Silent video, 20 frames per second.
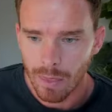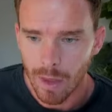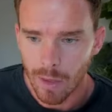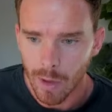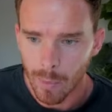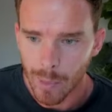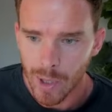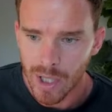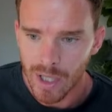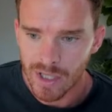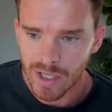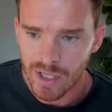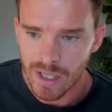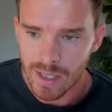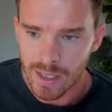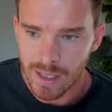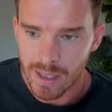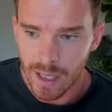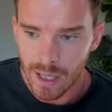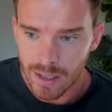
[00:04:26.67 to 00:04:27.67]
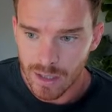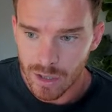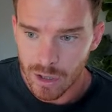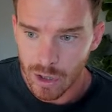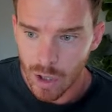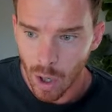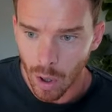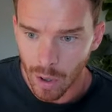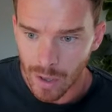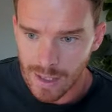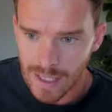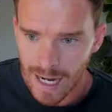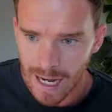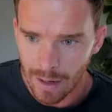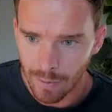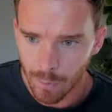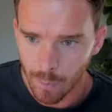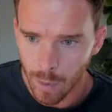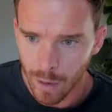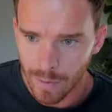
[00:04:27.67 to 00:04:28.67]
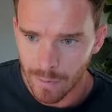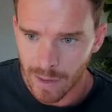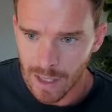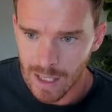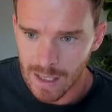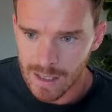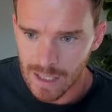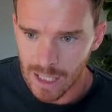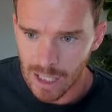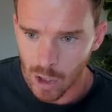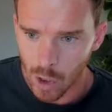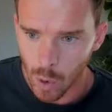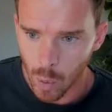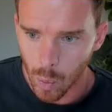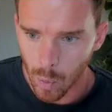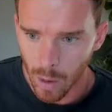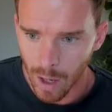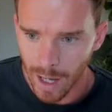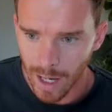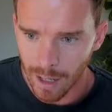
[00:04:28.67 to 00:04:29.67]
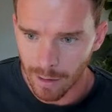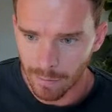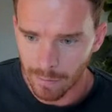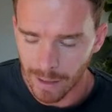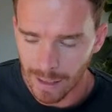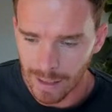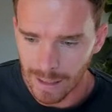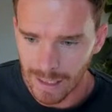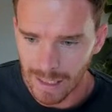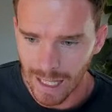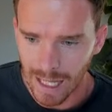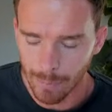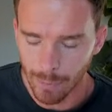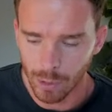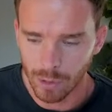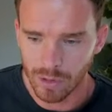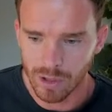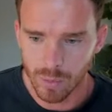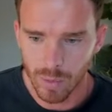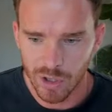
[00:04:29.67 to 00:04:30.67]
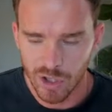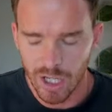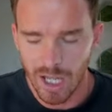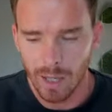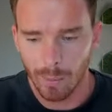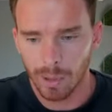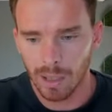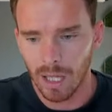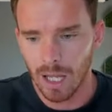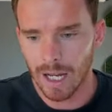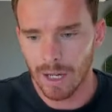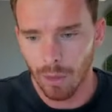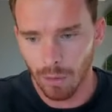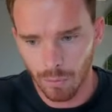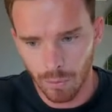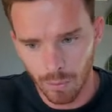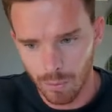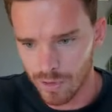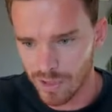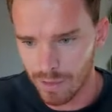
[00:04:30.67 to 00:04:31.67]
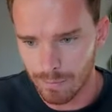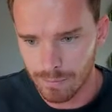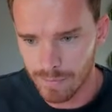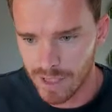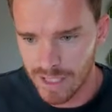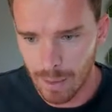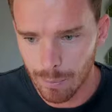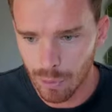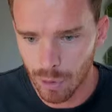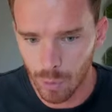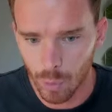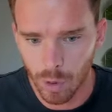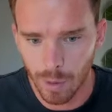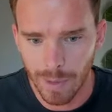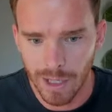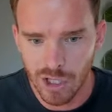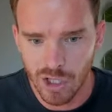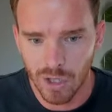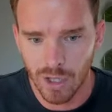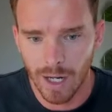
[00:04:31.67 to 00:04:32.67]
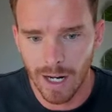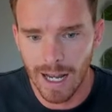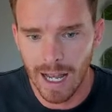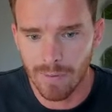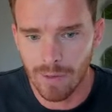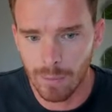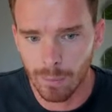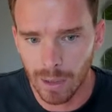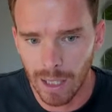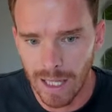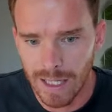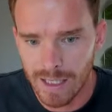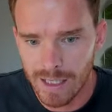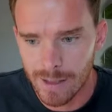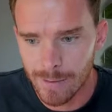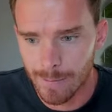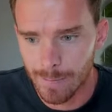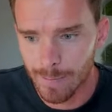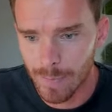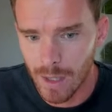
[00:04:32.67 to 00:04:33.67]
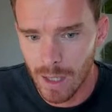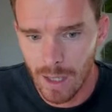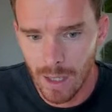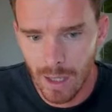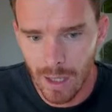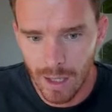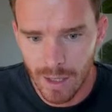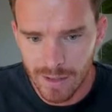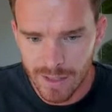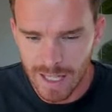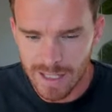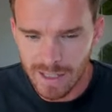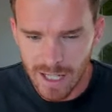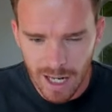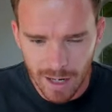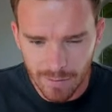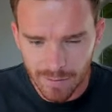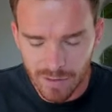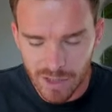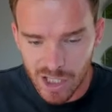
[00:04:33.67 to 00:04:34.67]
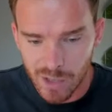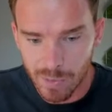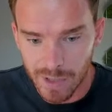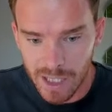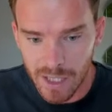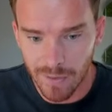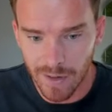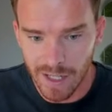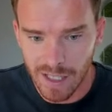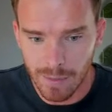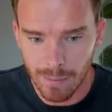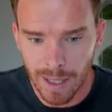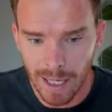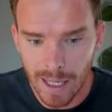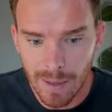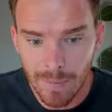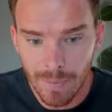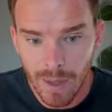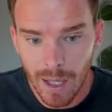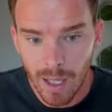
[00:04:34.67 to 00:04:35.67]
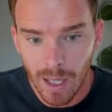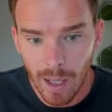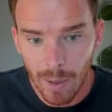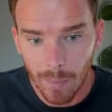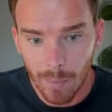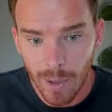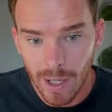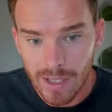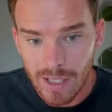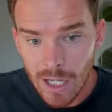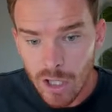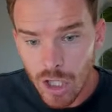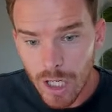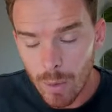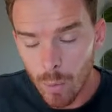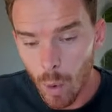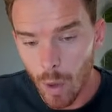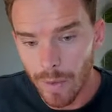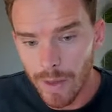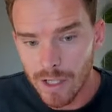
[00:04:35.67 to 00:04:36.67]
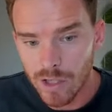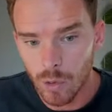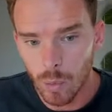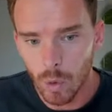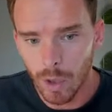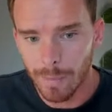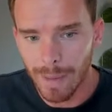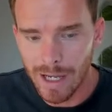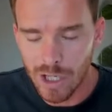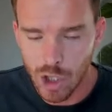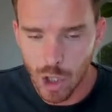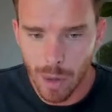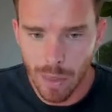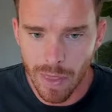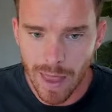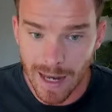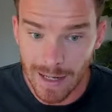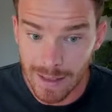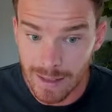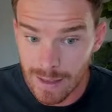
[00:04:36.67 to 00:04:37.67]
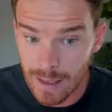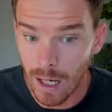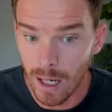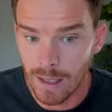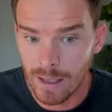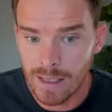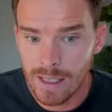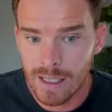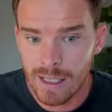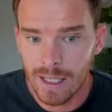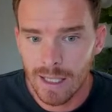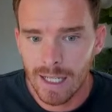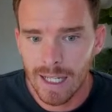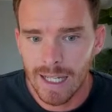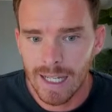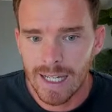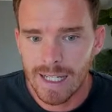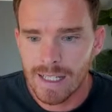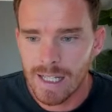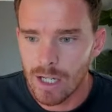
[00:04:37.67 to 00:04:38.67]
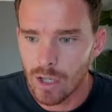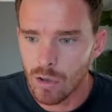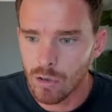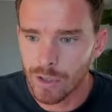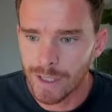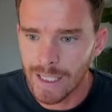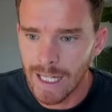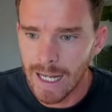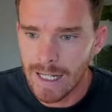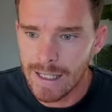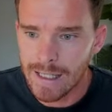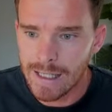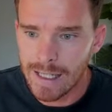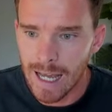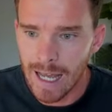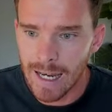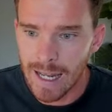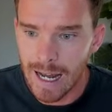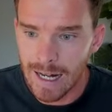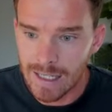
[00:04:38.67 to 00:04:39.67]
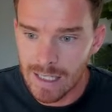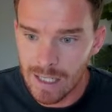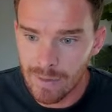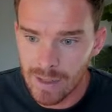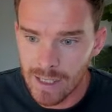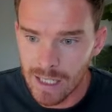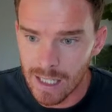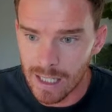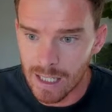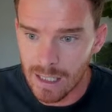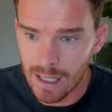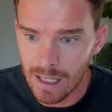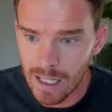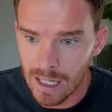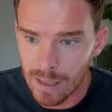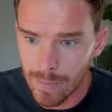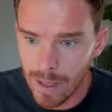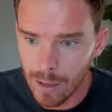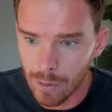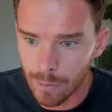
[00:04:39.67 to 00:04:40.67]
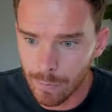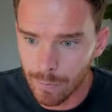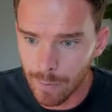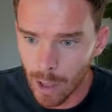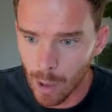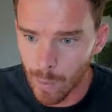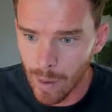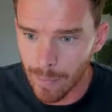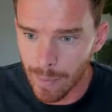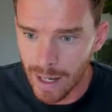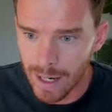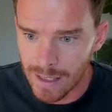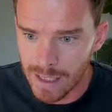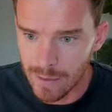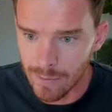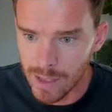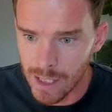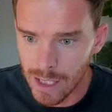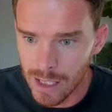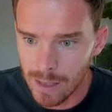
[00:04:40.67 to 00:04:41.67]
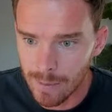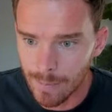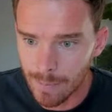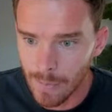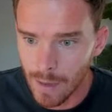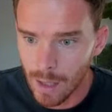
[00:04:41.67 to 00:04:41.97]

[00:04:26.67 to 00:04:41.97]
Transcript: that the person does not have one of these inquiry labels, which get applied through some separate automation that I have in place. So that's kind of specific to me. But essentially what this automation then does is it creates an activity, an email follow-up activity,